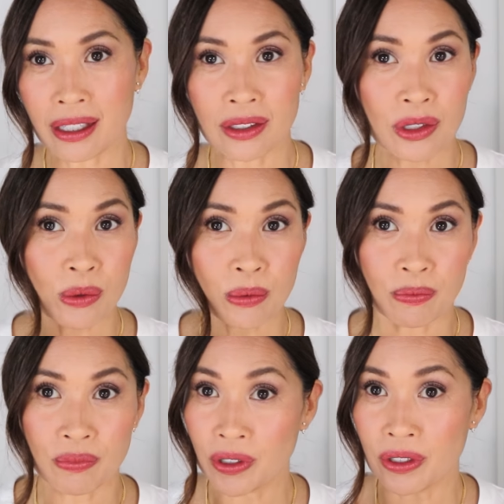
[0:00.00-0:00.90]
and looks
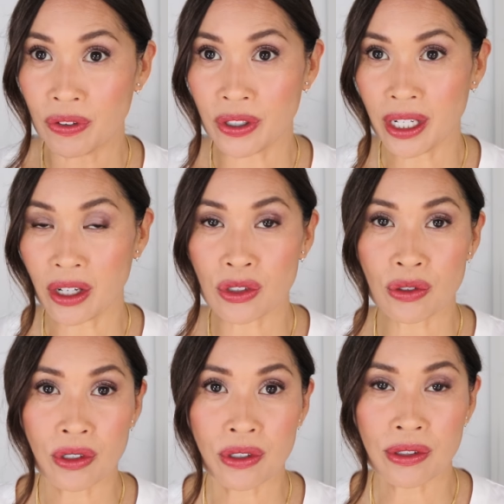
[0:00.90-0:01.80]
very, very
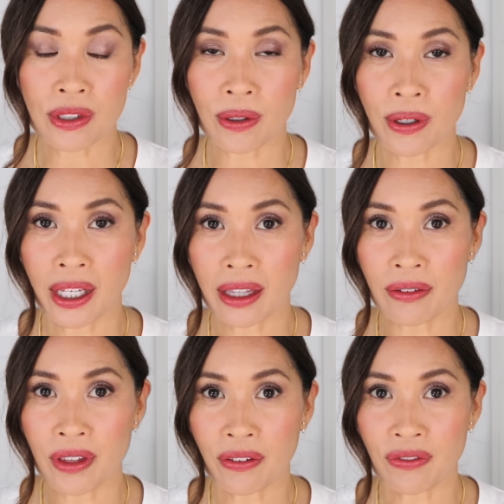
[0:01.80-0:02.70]
natural. So I
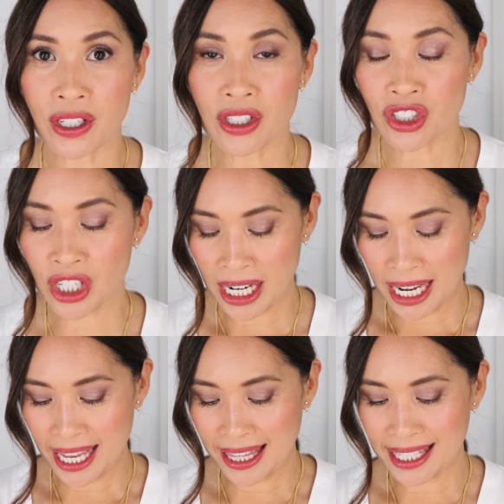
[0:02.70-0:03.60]
love that finish.
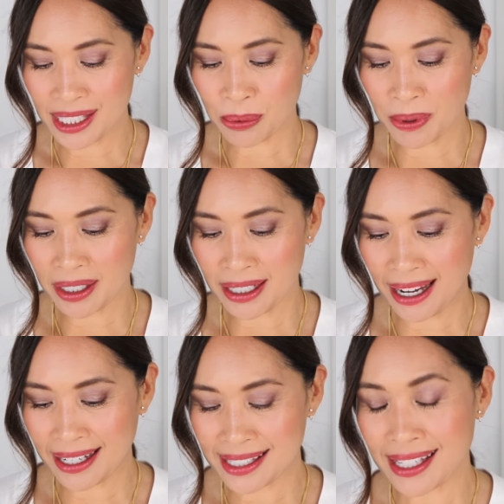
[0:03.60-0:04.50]
And this one
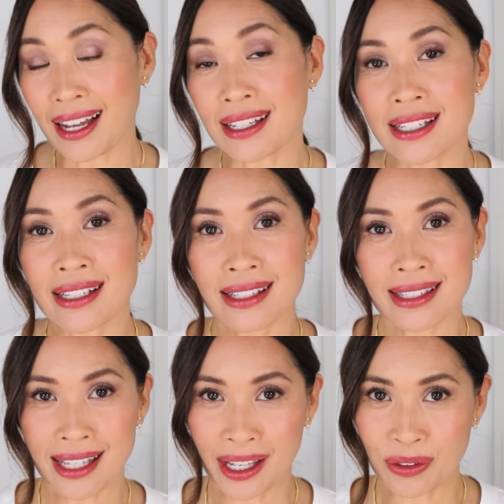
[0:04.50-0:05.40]
has that
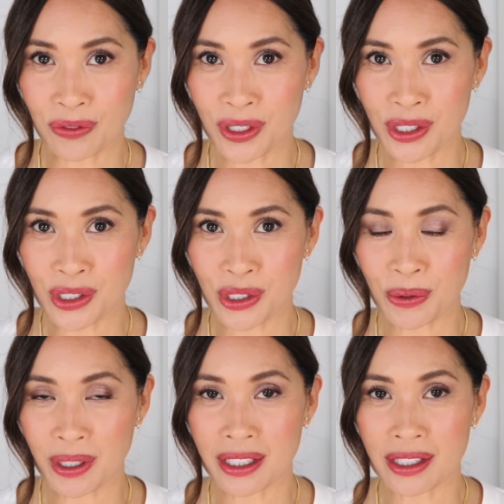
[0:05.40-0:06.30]
satin finish to
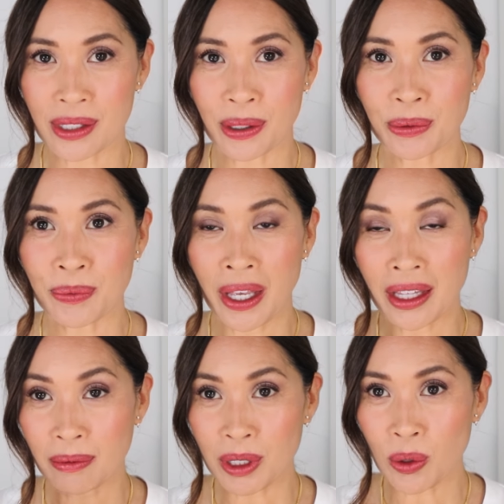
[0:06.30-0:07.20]
it. So
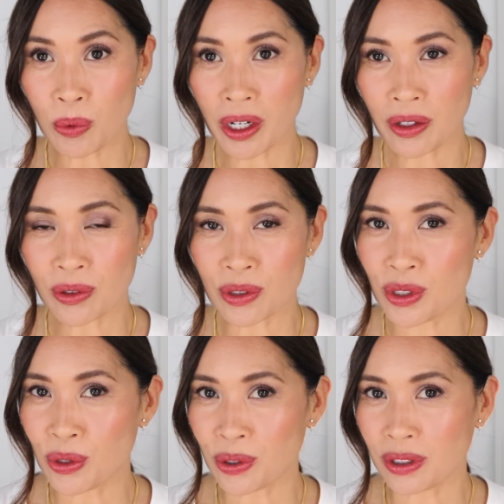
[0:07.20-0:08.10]
let me know what other
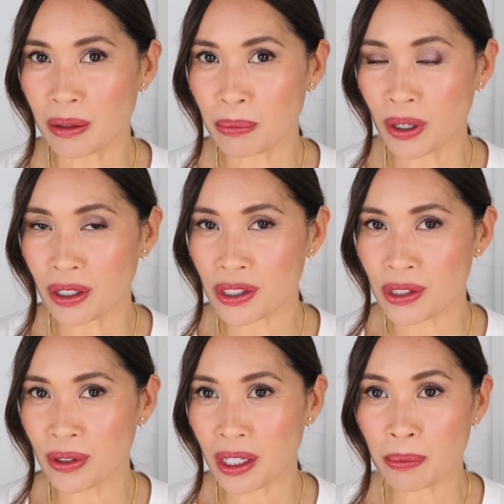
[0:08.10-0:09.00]
Dior lip
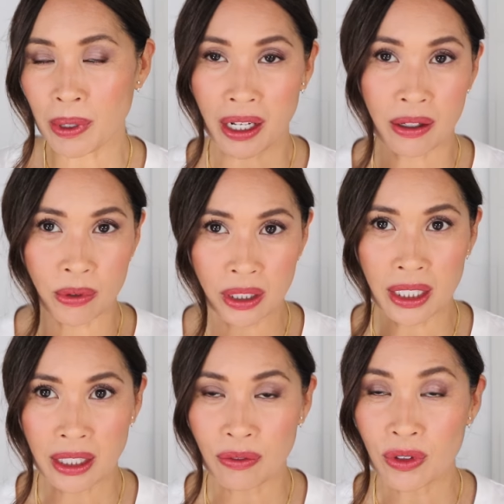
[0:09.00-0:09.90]
products you like, but I really
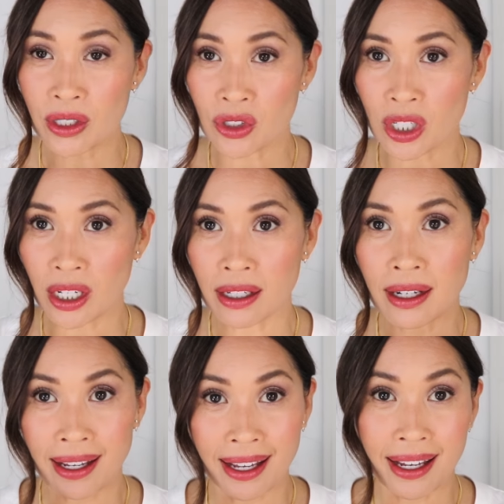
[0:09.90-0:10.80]
love this shade
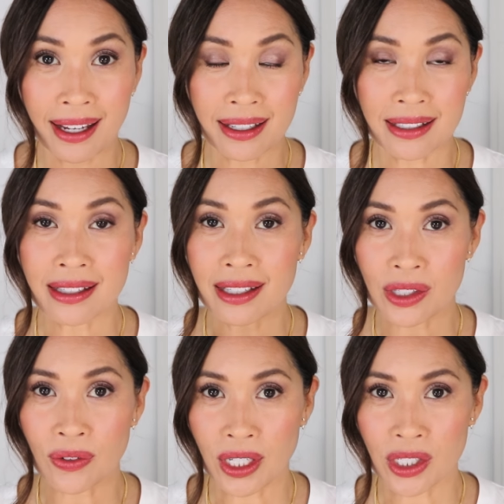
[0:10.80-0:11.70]
and
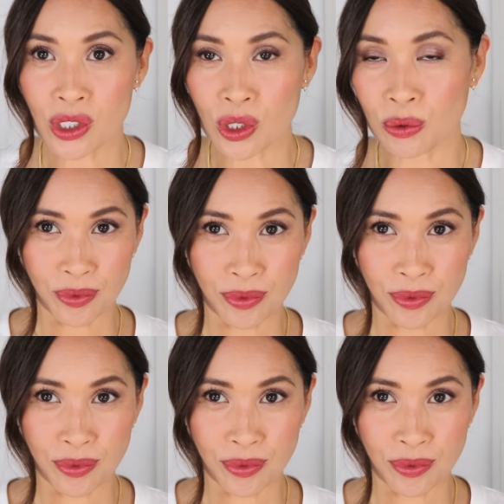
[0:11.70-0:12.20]
this finish.